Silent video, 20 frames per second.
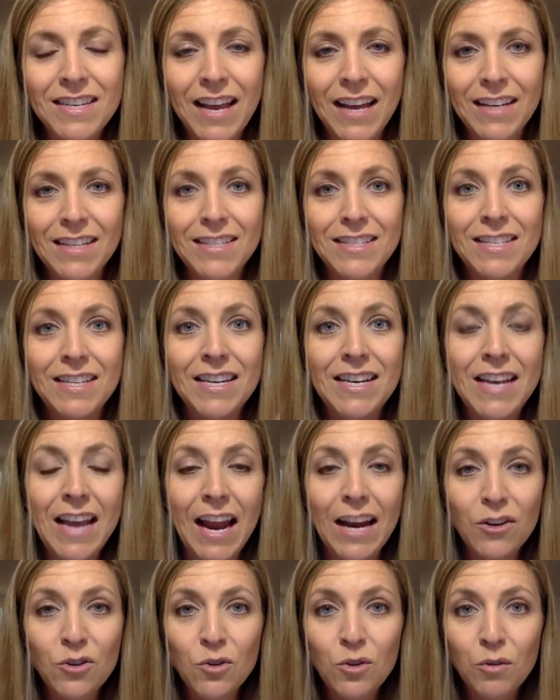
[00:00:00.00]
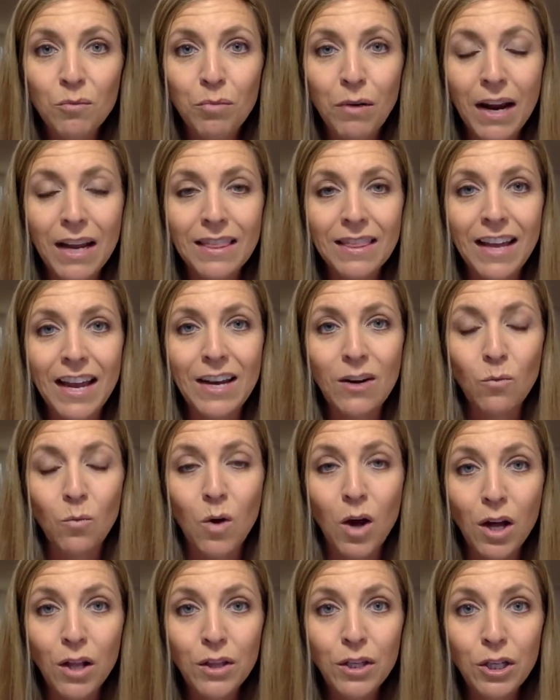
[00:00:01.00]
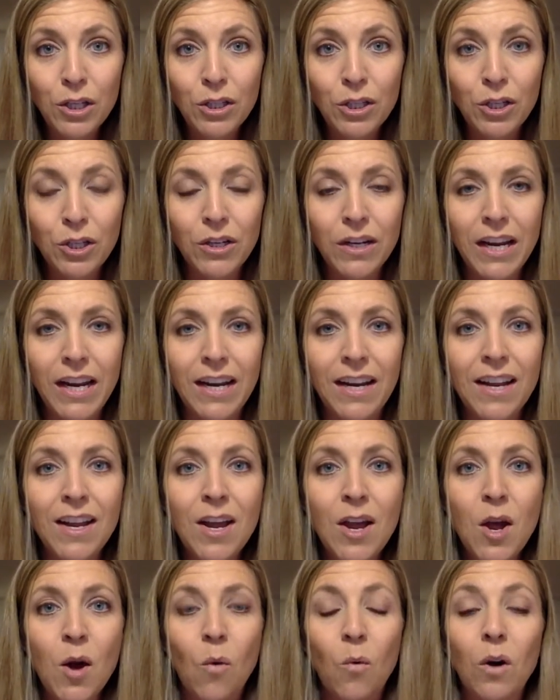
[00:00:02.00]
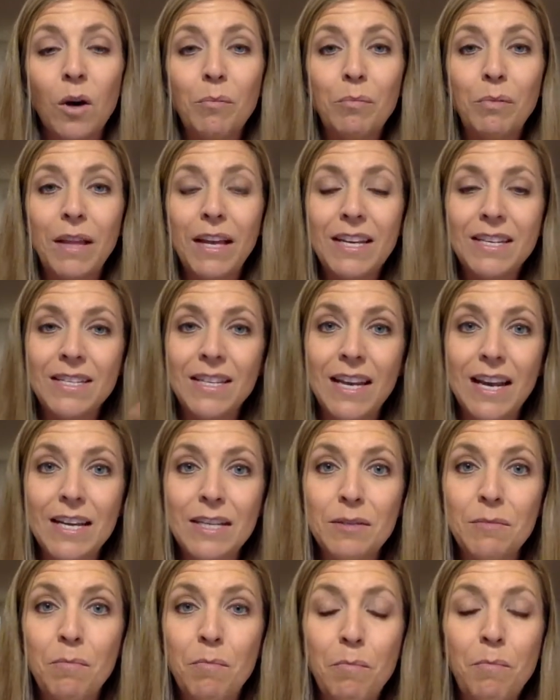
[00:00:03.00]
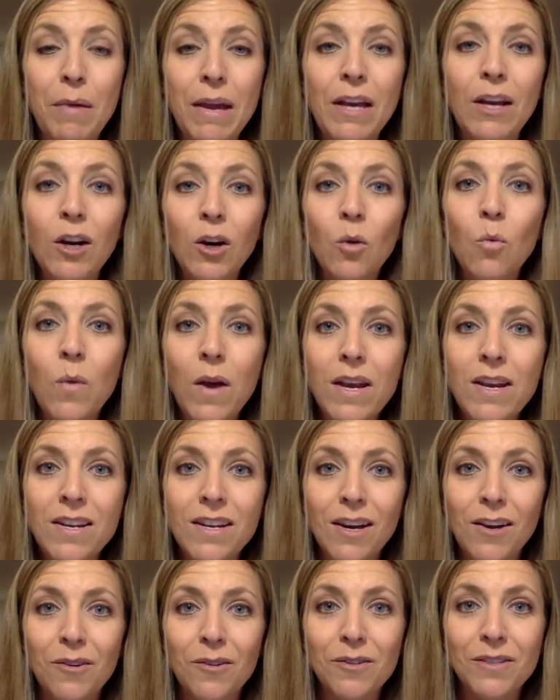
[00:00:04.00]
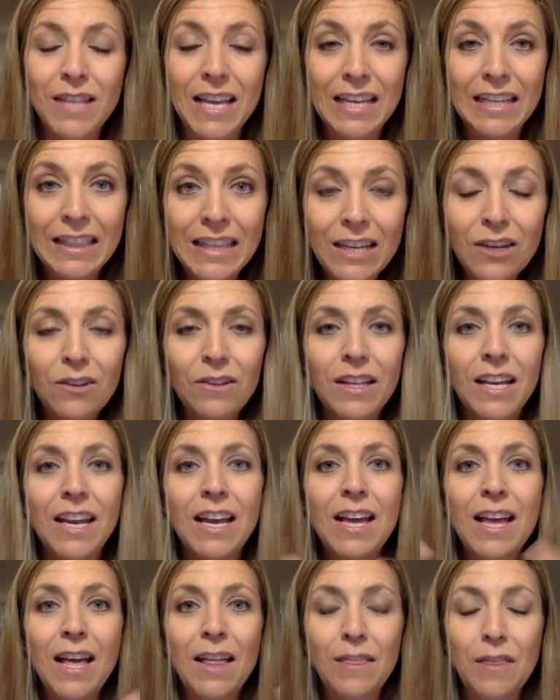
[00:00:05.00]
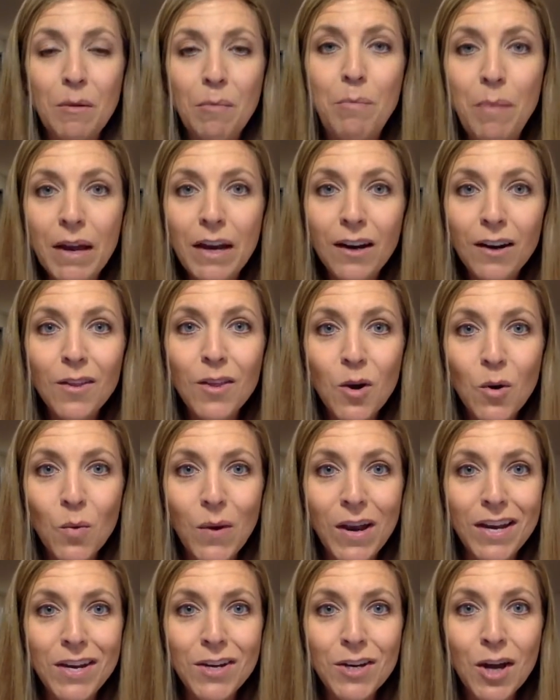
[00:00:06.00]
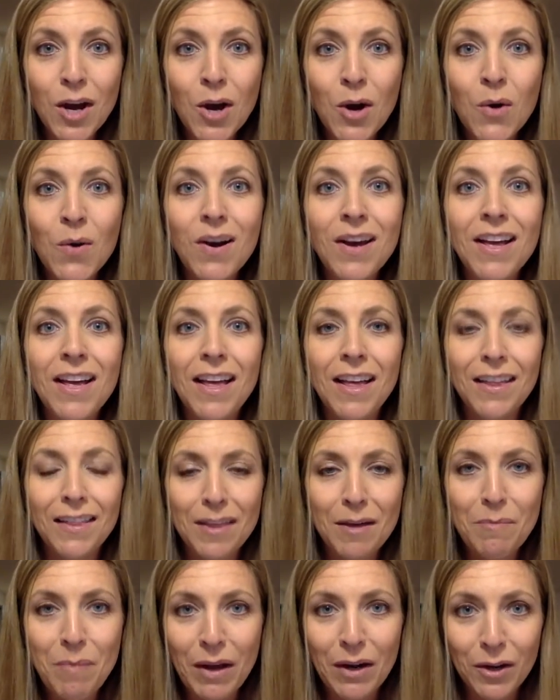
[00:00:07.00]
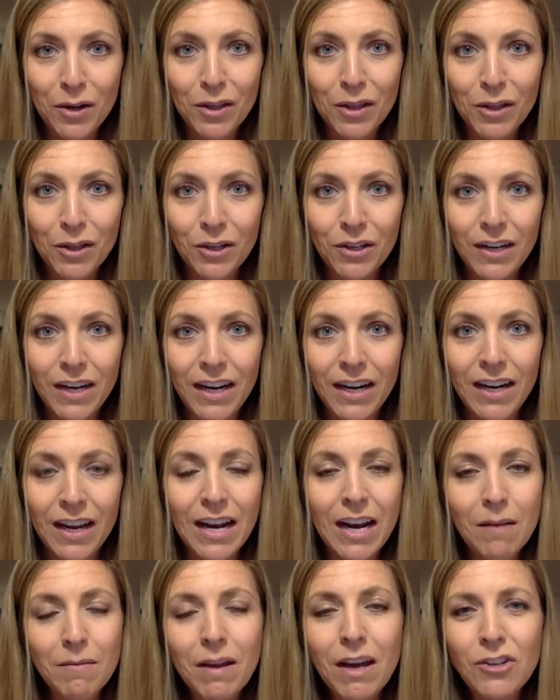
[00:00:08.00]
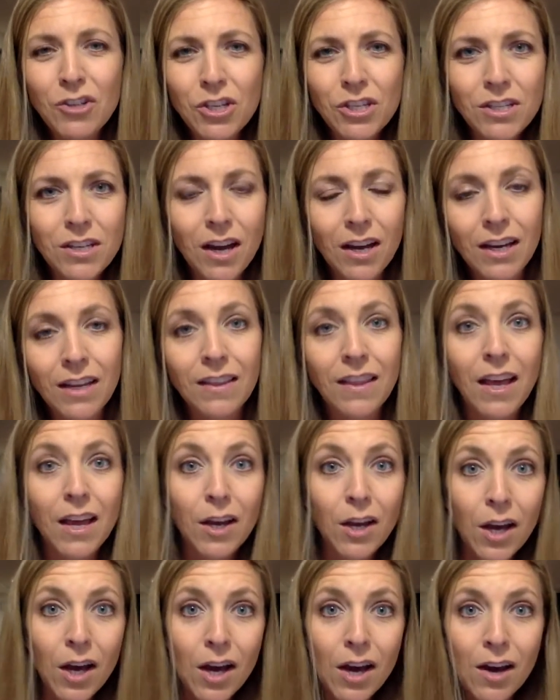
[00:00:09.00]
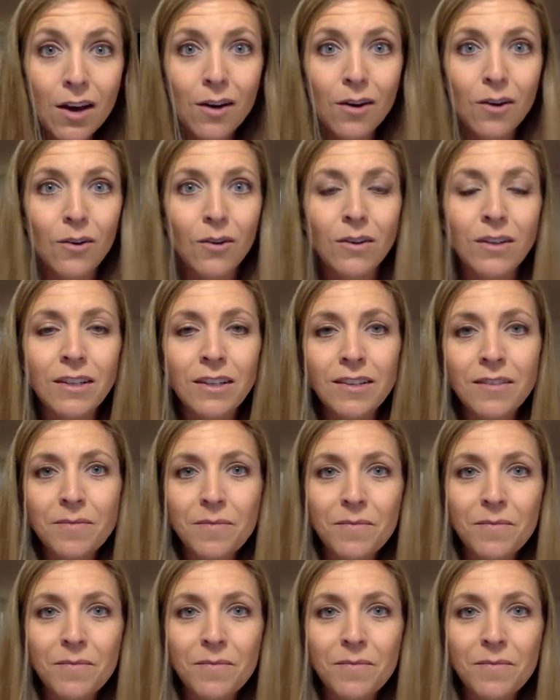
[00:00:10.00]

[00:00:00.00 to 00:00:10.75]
next to natural bright light while they're learning, or a place that has bigger windows, like literally, the bigger the window, the better the learning. And I'm not just talking like, oh,